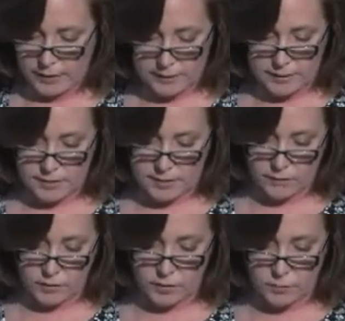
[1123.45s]
eighteen
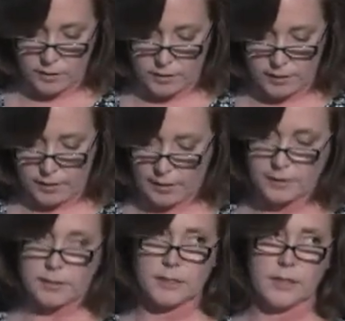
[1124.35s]
seventy-one and
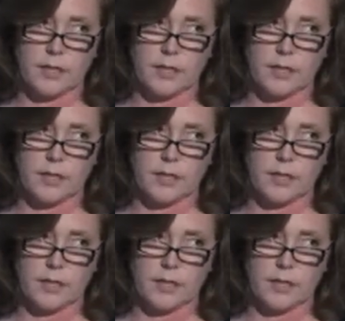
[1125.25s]
eighteen